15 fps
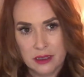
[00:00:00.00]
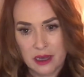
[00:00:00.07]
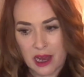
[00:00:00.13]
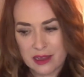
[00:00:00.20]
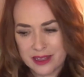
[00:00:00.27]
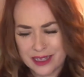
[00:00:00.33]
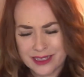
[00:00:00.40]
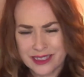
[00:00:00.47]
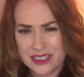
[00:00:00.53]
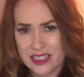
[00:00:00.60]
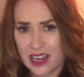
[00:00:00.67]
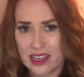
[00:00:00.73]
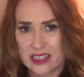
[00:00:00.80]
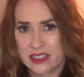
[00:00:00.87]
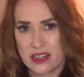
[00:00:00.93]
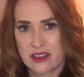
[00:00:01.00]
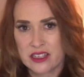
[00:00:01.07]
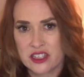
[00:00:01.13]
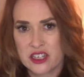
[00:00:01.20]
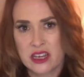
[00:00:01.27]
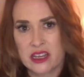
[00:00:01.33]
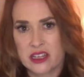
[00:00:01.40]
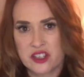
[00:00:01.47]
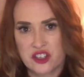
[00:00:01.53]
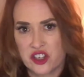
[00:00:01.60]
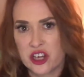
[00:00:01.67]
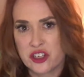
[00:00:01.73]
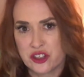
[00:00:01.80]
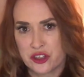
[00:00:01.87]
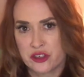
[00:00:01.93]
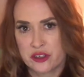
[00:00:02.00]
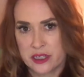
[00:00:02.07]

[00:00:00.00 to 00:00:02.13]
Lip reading: I think it's nice. I think it's a nice gesture.